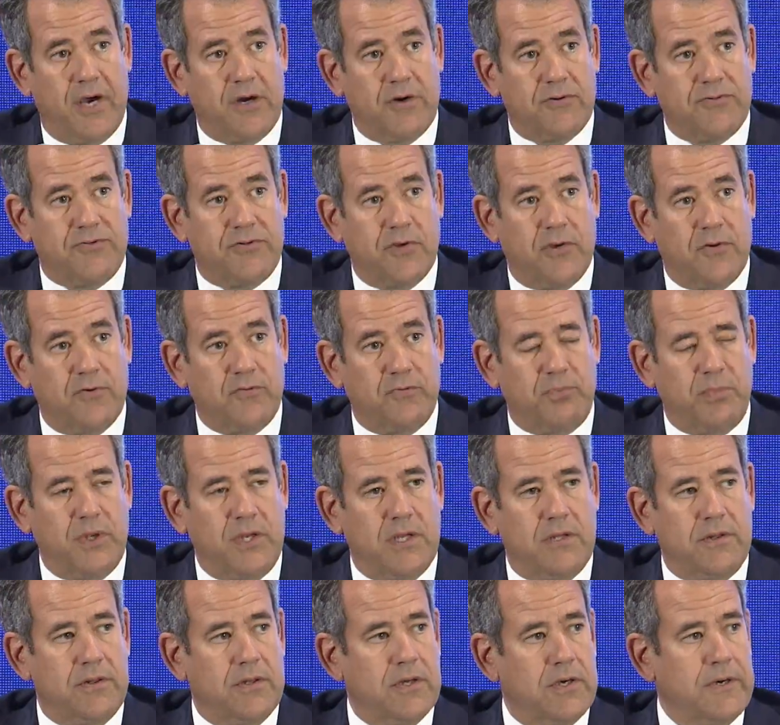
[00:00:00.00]
ourselves
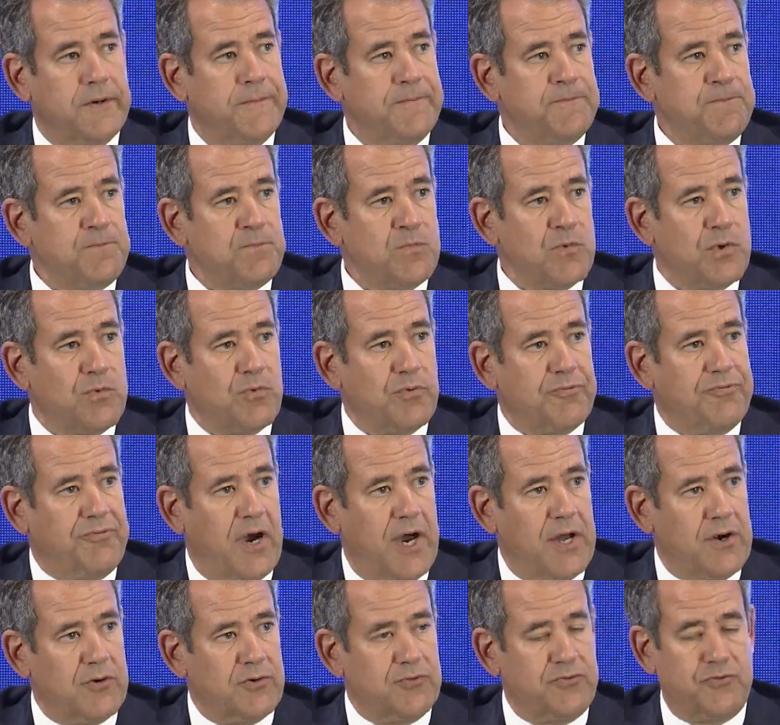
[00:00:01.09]
being the
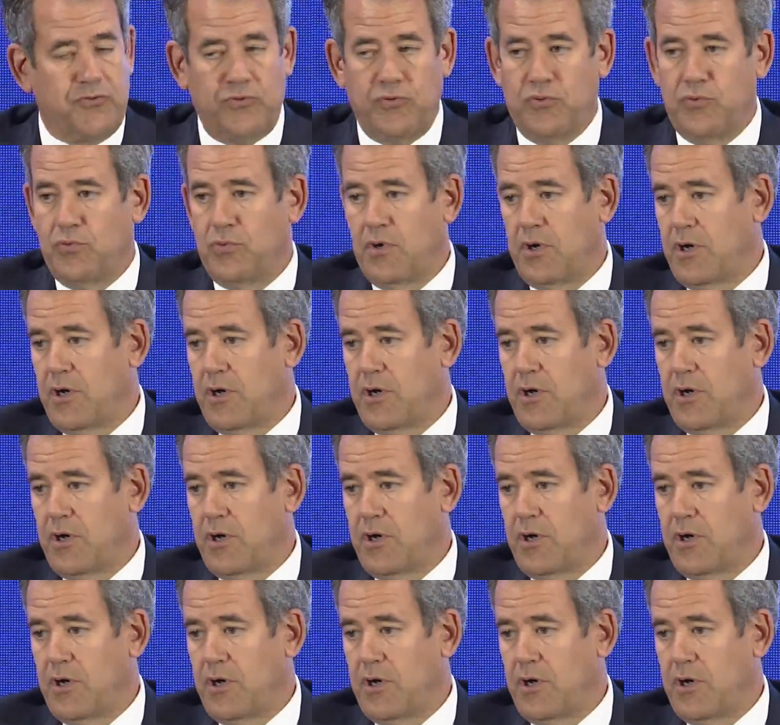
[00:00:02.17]
refiners to